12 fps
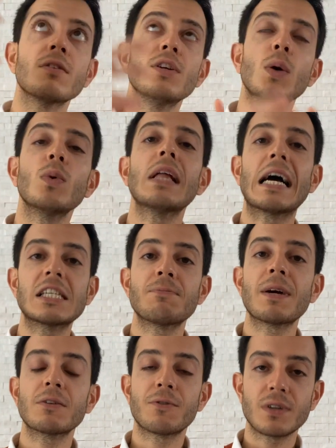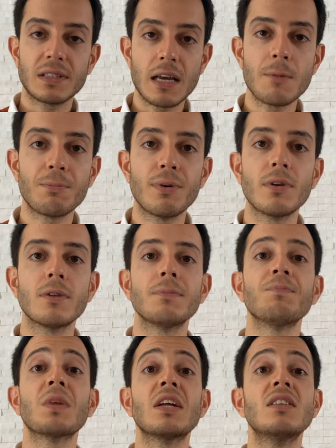You will expect, for example,
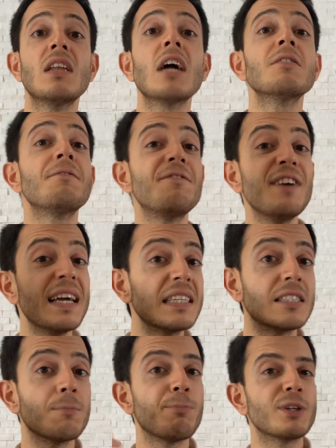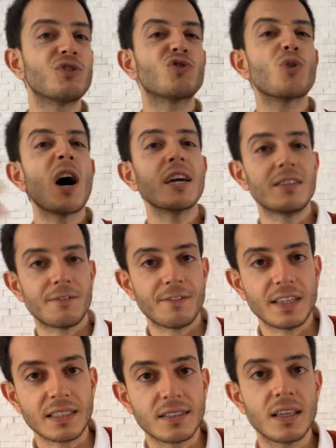not figs, but dried
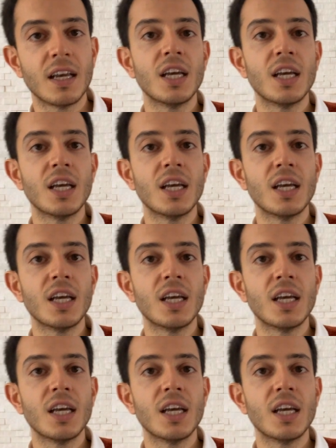figs.